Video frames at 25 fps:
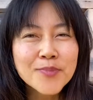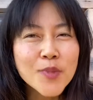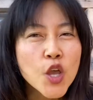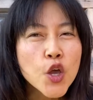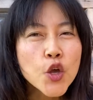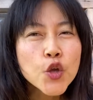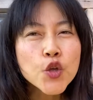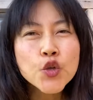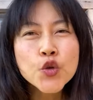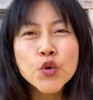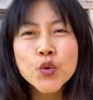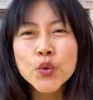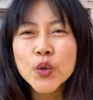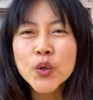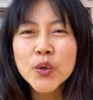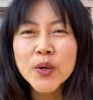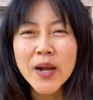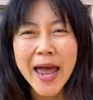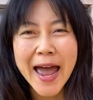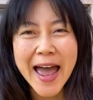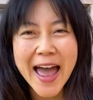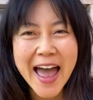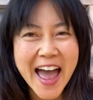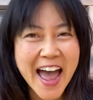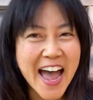You don't
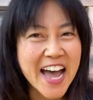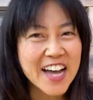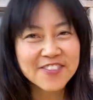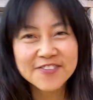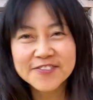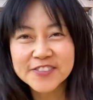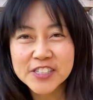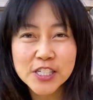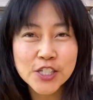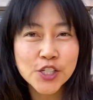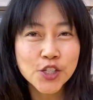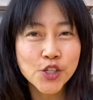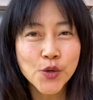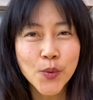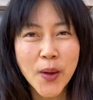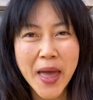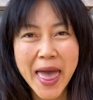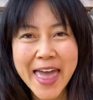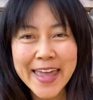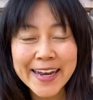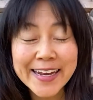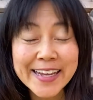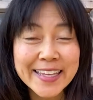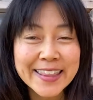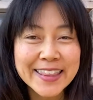have to do
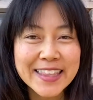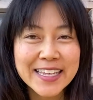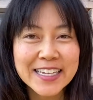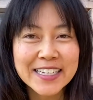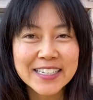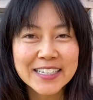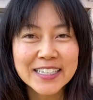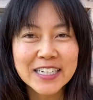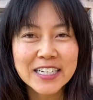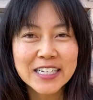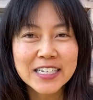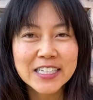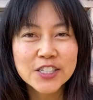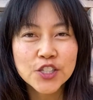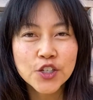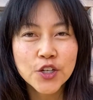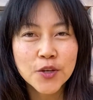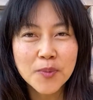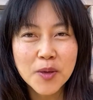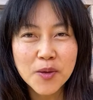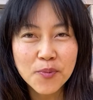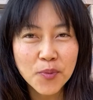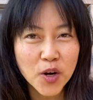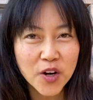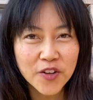anything to
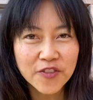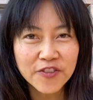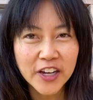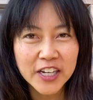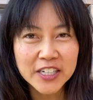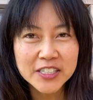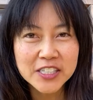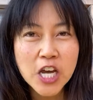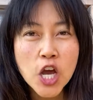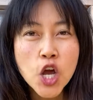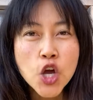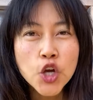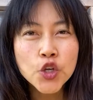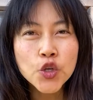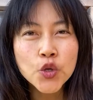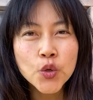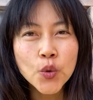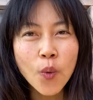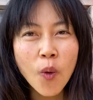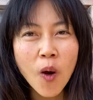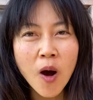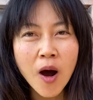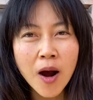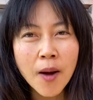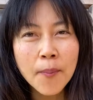be perfect. You
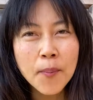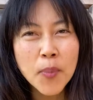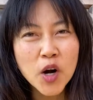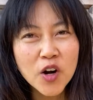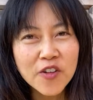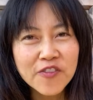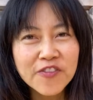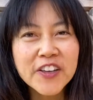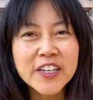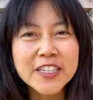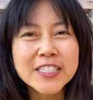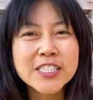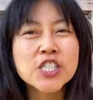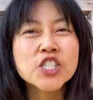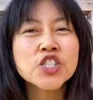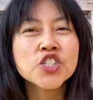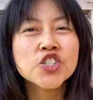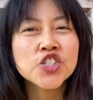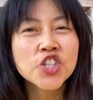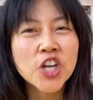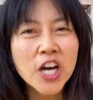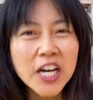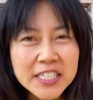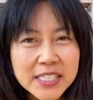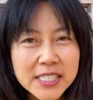are perfect
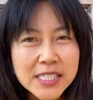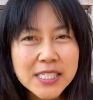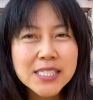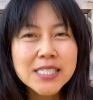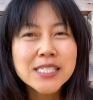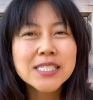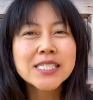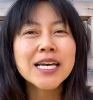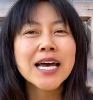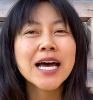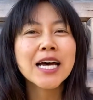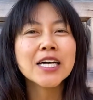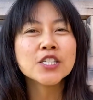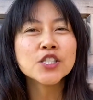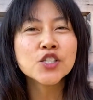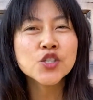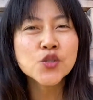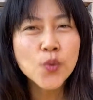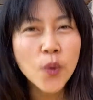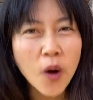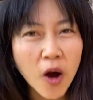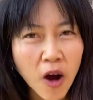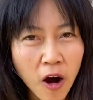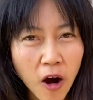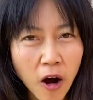just as
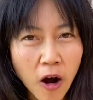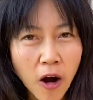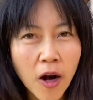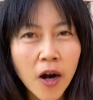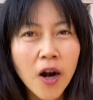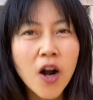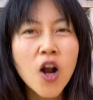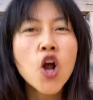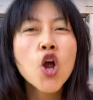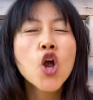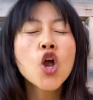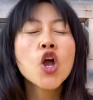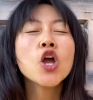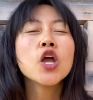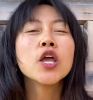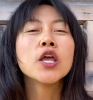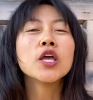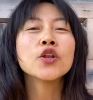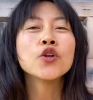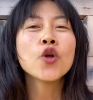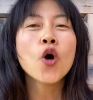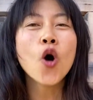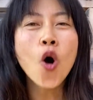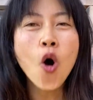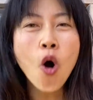you are
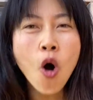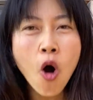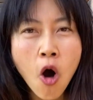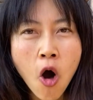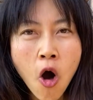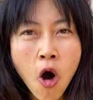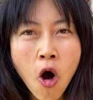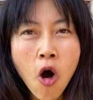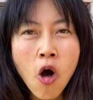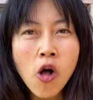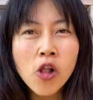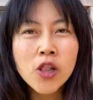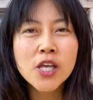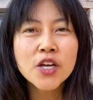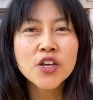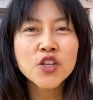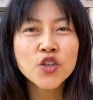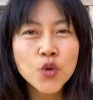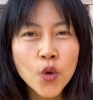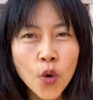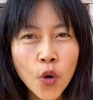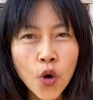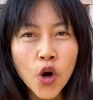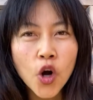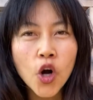in all
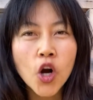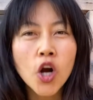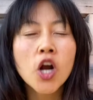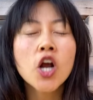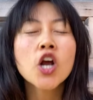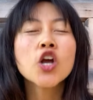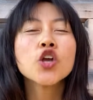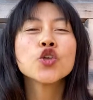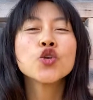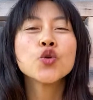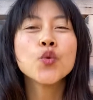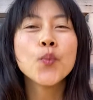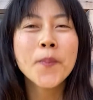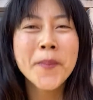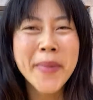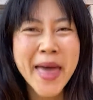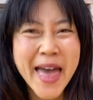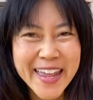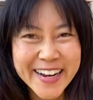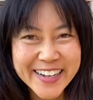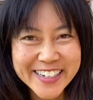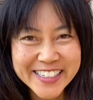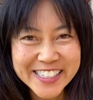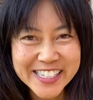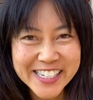your
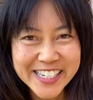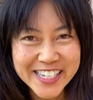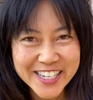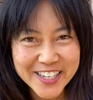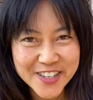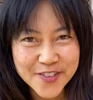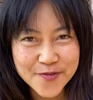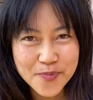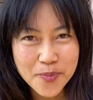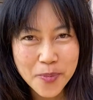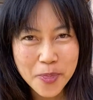humanity.